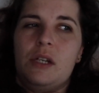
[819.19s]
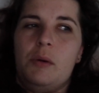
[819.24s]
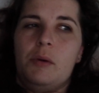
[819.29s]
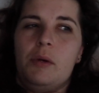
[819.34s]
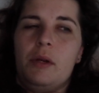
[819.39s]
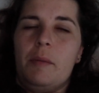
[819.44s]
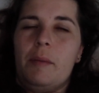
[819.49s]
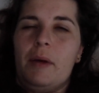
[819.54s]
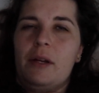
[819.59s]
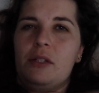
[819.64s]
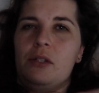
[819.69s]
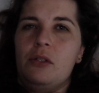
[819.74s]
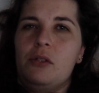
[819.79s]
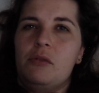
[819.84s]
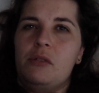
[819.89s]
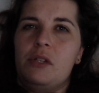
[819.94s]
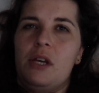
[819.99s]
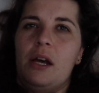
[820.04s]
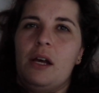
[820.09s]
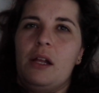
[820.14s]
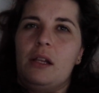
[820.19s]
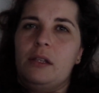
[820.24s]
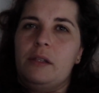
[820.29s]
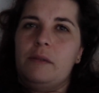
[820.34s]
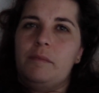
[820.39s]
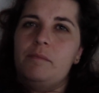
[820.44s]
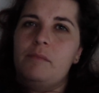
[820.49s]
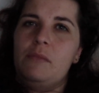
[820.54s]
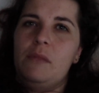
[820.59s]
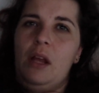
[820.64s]
I want to go back to the hotel
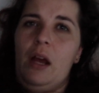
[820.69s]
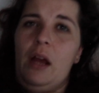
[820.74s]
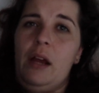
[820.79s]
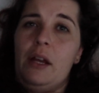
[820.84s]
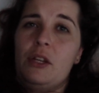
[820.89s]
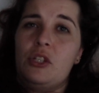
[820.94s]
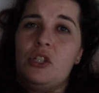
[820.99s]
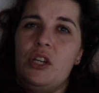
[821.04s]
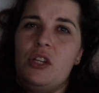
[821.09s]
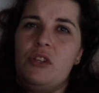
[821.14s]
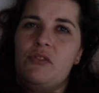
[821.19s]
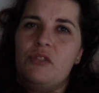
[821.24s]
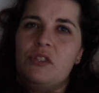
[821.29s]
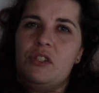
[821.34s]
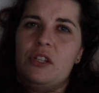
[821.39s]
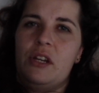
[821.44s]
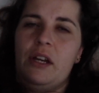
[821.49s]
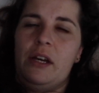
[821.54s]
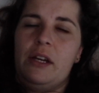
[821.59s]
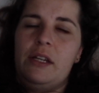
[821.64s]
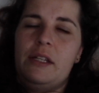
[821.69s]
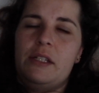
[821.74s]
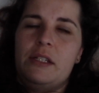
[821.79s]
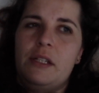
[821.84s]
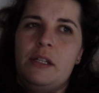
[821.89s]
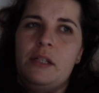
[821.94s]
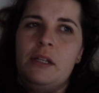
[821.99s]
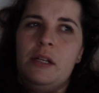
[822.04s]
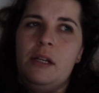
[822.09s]
and get changed for tonight.